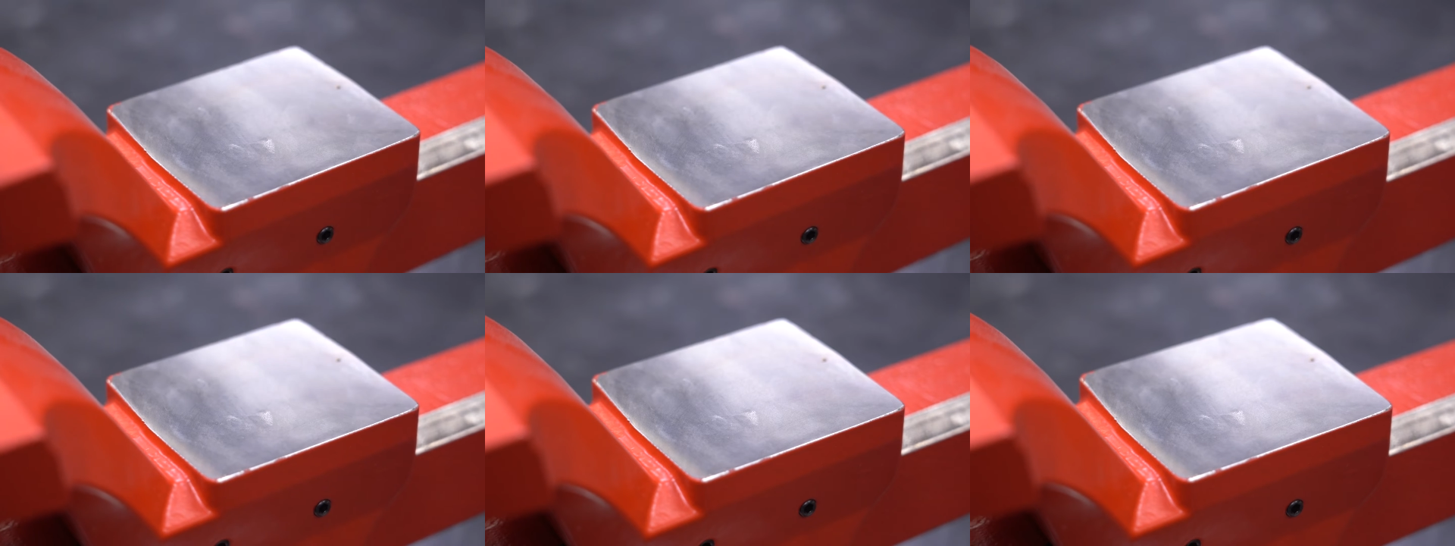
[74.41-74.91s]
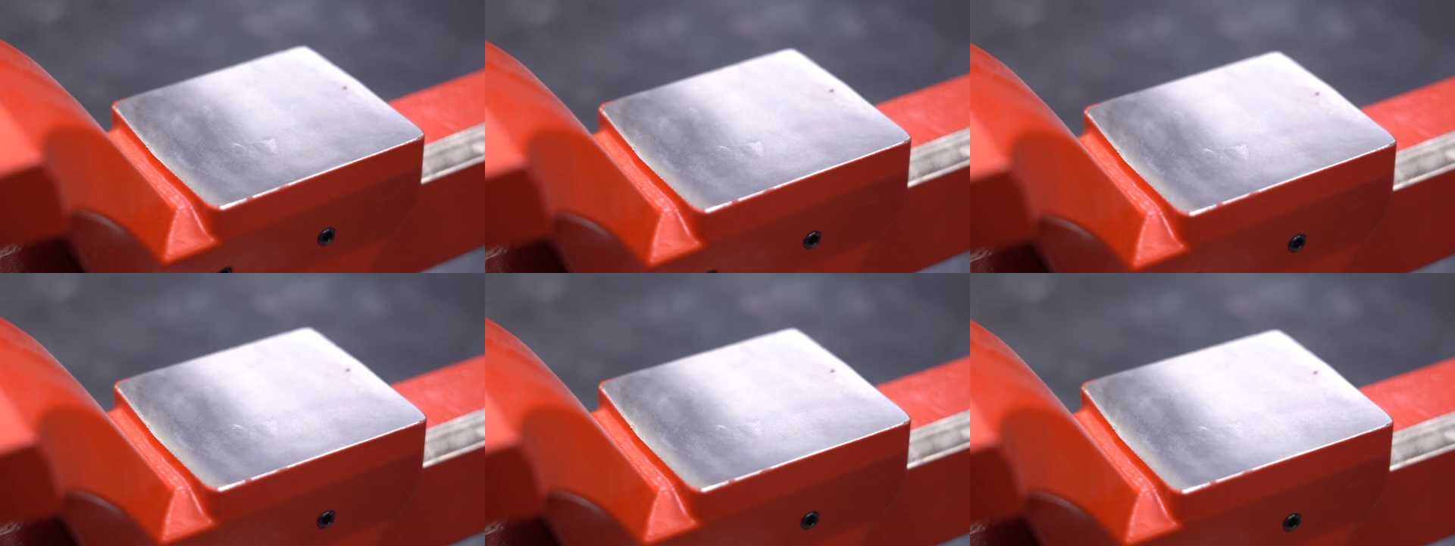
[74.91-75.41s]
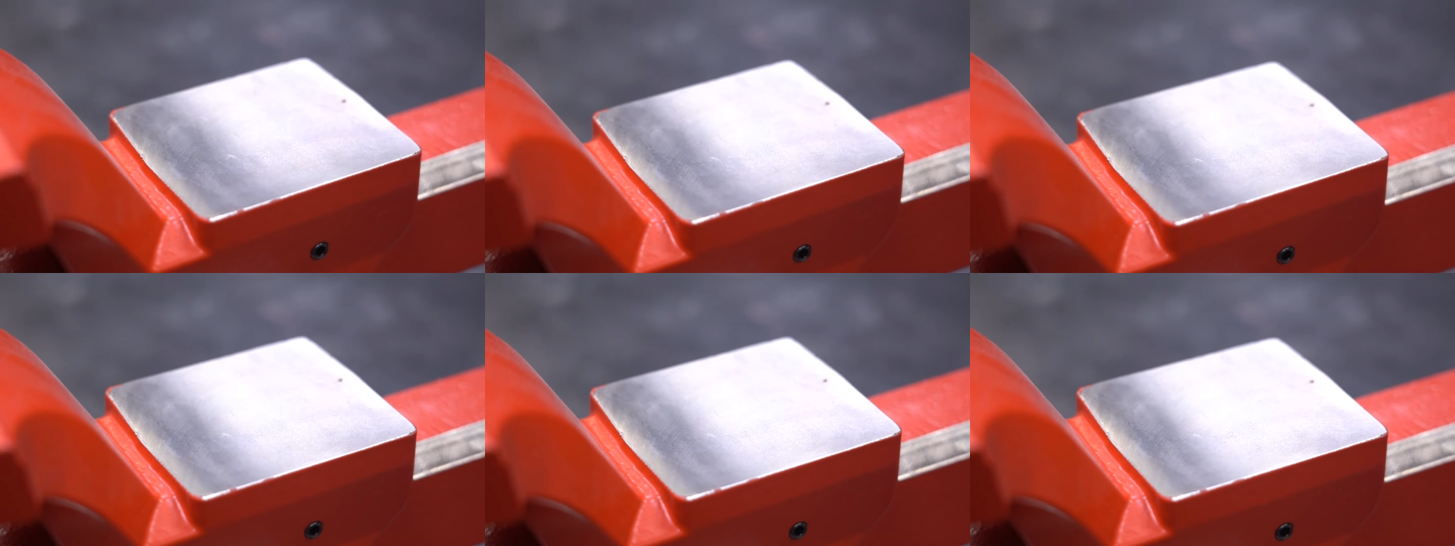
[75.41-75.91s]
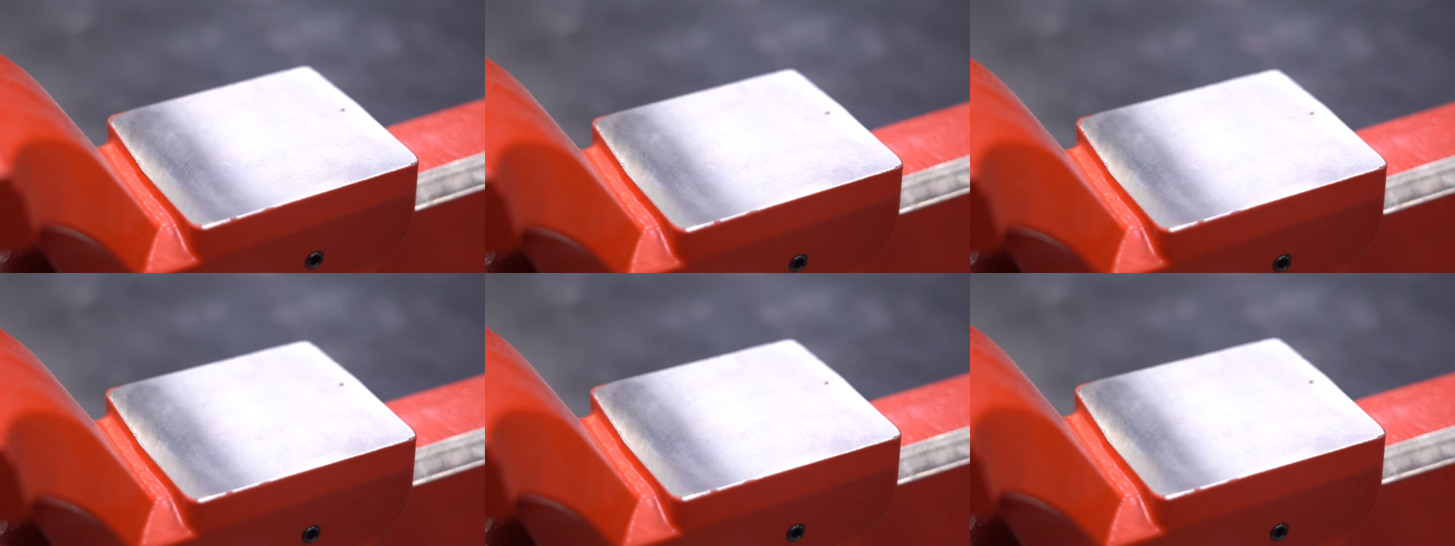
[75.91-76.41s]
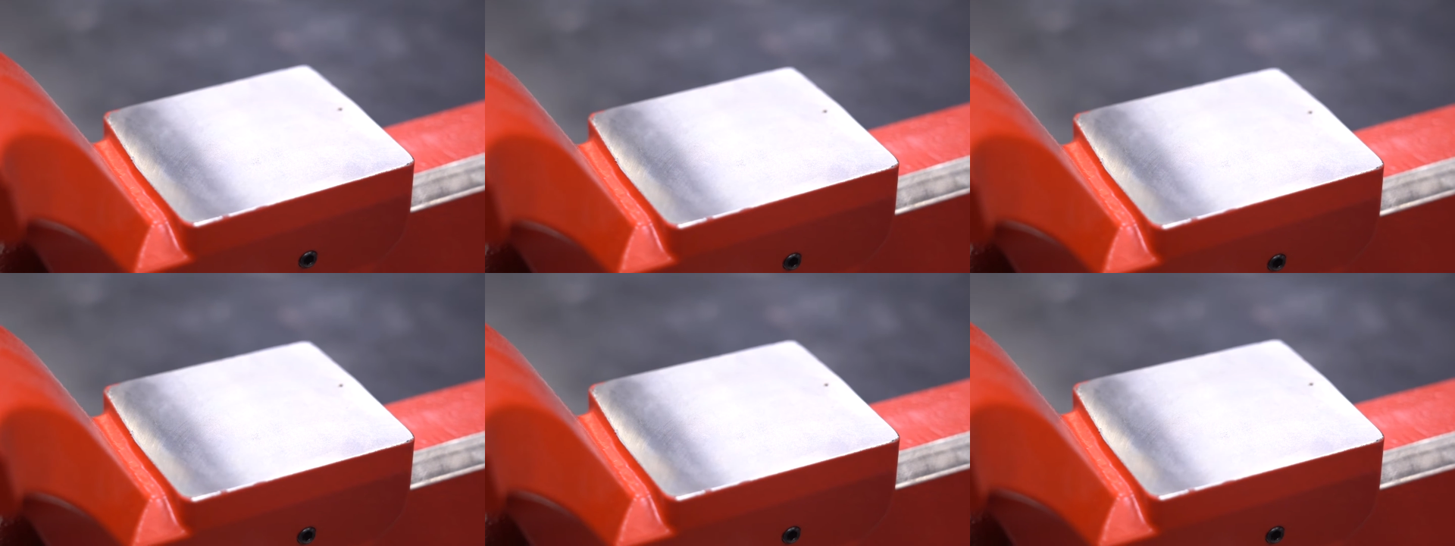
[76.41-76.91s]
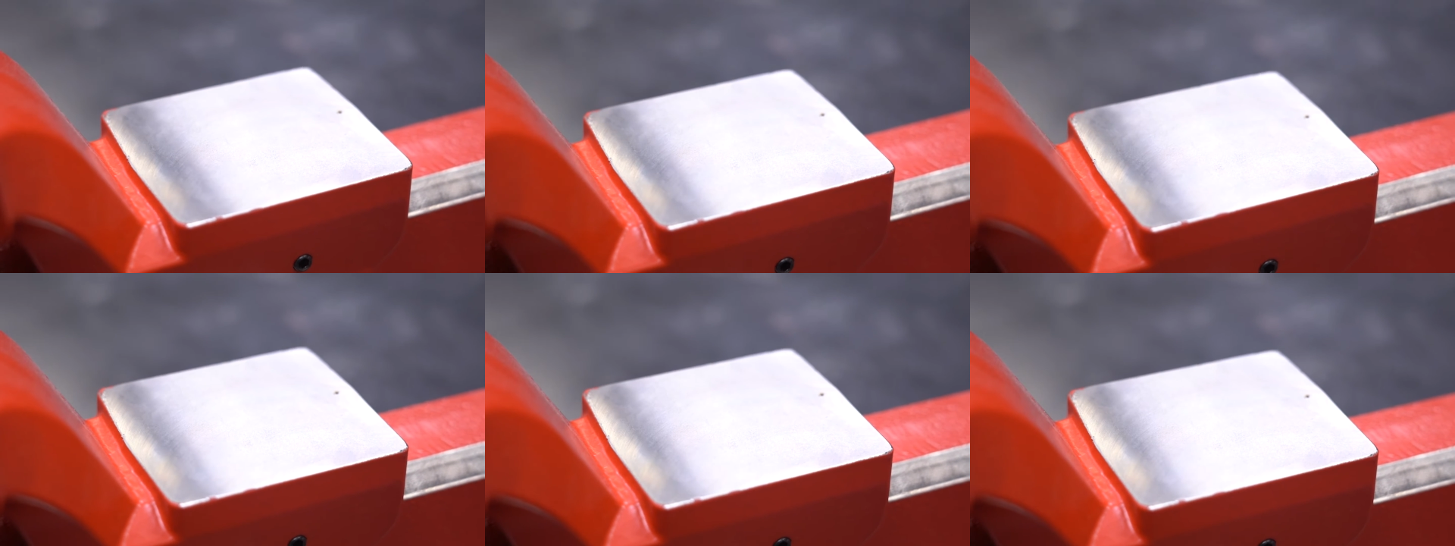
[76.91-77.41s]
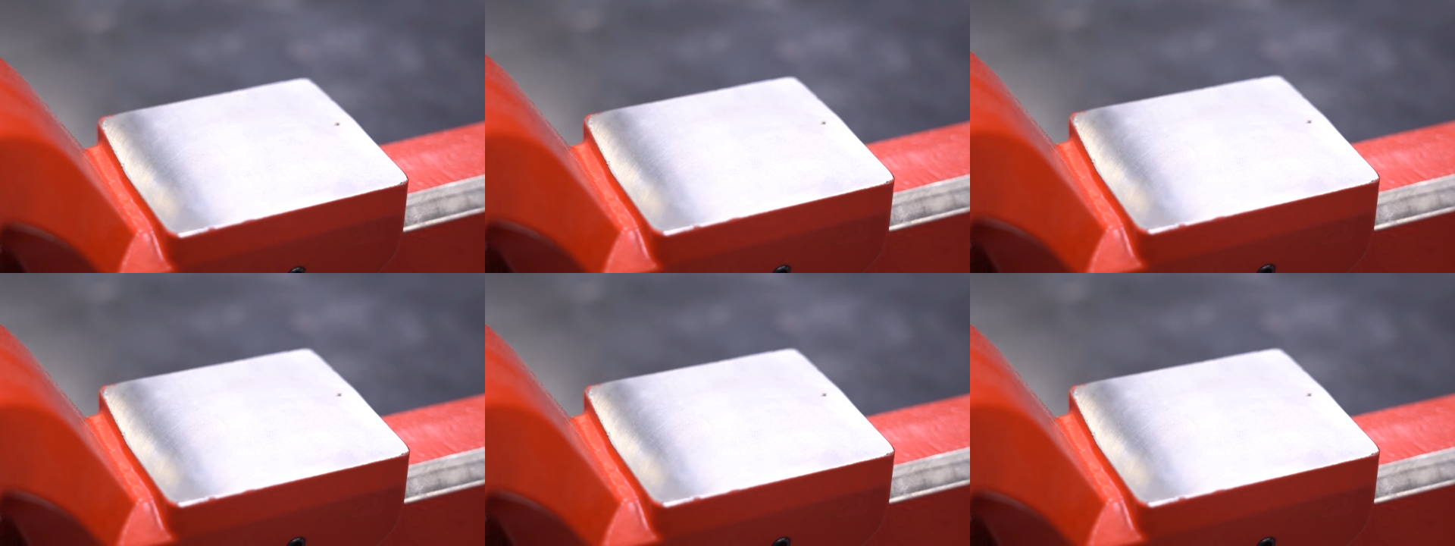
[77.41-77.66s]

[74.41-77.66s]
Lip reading: (no speaker visible)